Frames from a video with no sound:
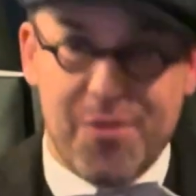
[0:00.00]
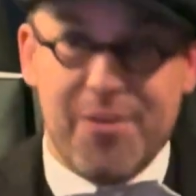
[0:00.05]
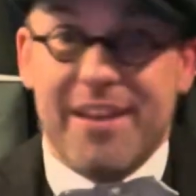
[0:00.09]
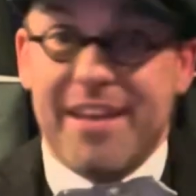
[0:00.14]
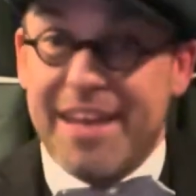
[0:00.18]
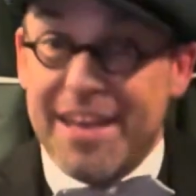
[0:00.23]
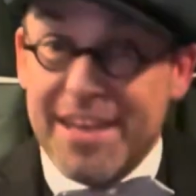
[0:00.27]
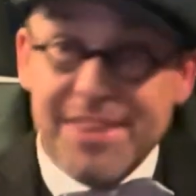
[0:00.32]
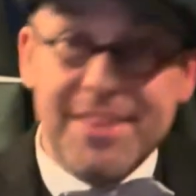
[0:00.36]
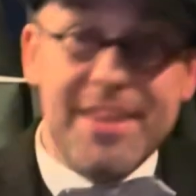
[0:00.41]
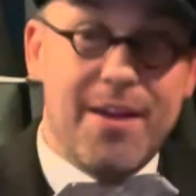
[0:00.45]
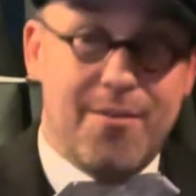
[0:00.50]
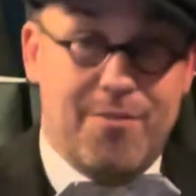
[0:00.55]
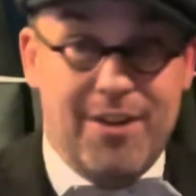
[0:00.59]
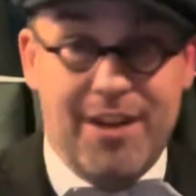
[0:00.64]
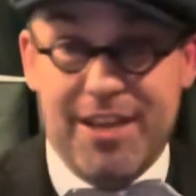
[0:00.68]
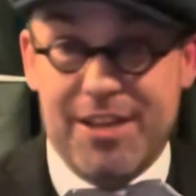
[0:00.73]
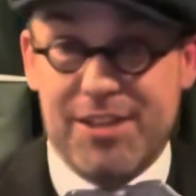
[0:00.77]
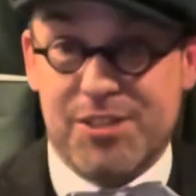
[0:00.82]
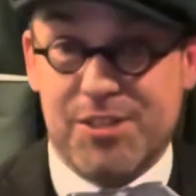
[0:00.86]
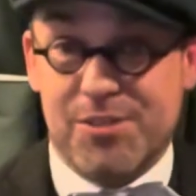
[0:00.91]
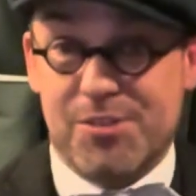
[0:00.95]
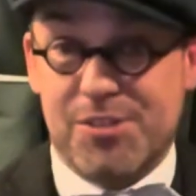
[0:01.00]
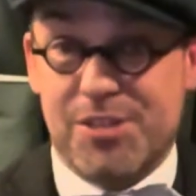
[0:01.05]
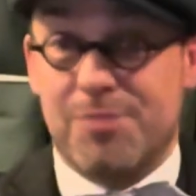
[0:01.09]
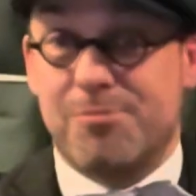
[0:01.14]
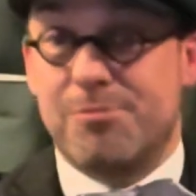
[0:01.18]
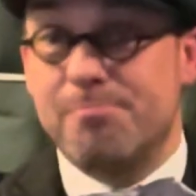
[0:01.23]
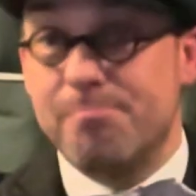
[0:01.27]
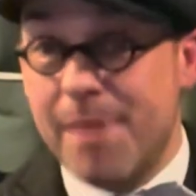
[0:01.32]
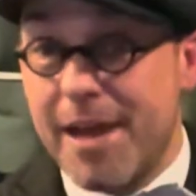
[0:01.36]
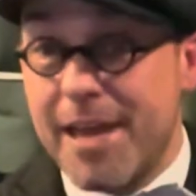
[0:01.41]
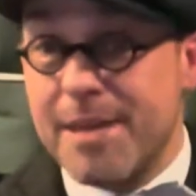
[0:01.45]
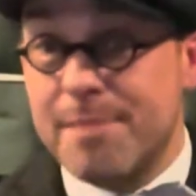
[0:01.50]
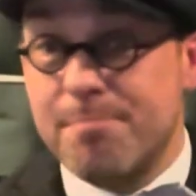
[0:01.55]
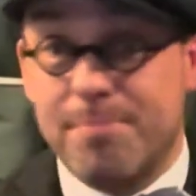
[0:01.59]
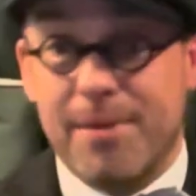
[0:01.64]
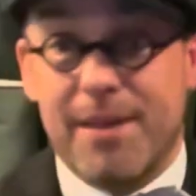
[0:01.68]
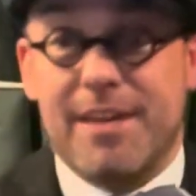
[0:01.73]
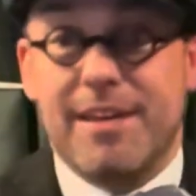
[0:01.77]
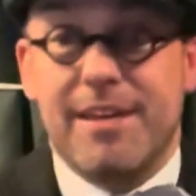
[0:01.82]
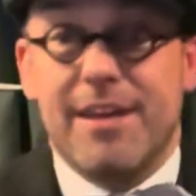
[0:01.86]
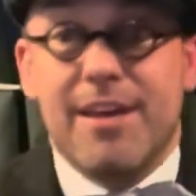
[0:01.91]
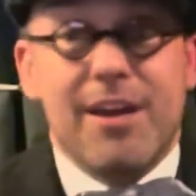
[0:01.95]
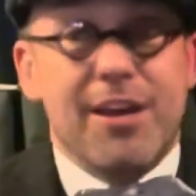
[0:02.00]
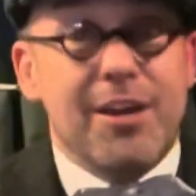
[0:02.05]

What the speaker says: in their relationships may be